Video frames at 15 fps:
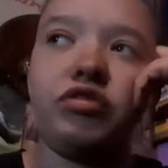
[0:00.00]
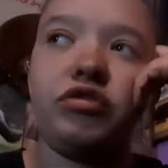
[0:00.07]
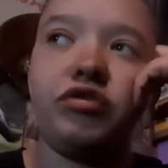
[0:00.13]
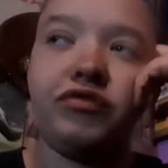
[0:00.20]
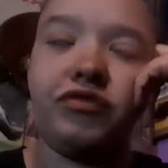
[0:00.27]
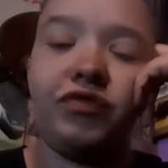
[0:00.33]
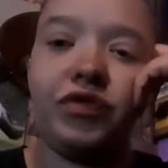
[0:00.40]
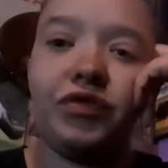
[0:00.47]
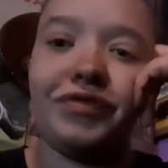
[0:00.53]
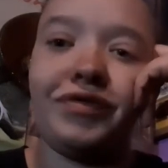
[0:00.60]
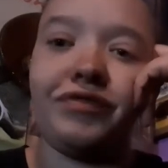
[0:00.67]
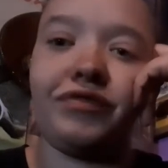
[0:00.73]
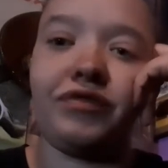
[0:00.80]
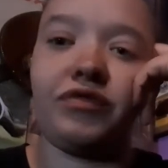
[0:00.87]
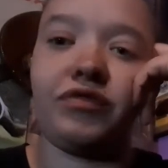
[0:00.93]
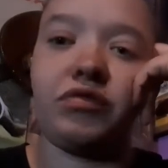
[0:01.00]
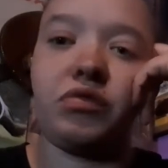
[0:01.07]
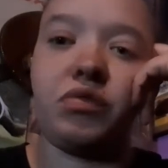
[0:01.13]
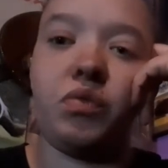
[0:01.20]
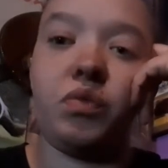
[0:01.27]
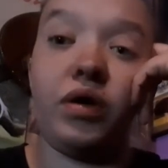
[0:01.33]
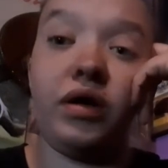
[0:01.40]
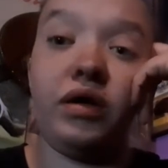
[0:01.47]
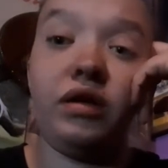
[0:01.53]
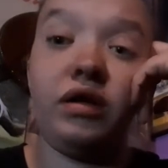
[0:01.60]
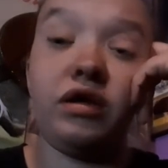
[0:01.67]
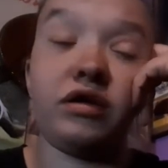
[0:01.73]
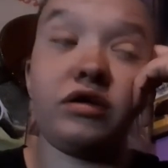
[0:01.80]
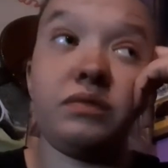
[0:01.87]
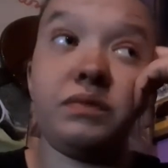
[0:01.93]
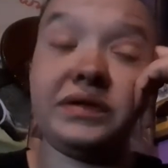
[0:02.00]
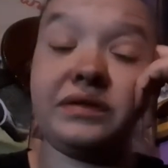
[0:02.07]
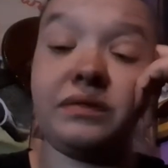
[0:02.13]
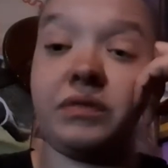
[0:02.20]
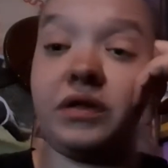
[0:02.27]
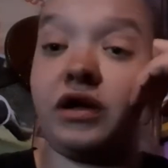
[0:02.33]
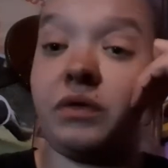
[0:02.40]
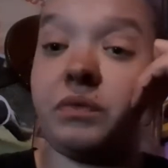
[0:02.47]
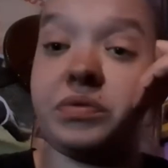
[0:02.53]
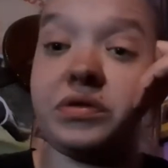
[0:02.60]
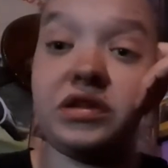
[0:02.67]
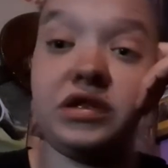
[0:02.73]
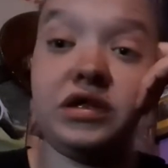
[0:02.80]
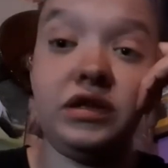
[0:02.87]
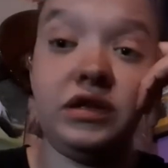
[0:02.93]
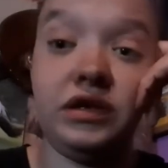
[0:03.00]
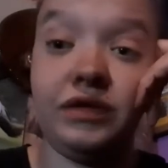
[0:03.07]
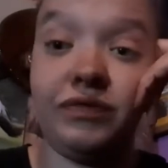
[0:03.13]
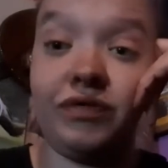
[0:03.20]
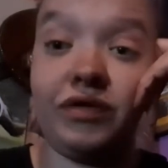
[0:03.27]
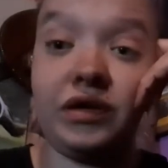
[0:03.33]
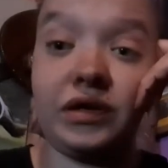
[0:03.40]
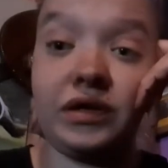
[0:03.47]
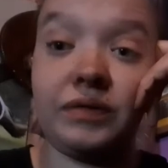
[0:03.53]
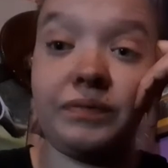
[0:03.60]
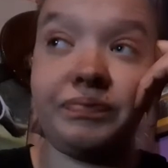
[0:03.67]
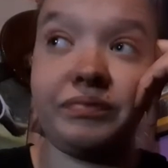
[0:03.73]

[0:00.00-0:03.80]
There's a few reasons. One, it could be something completely different.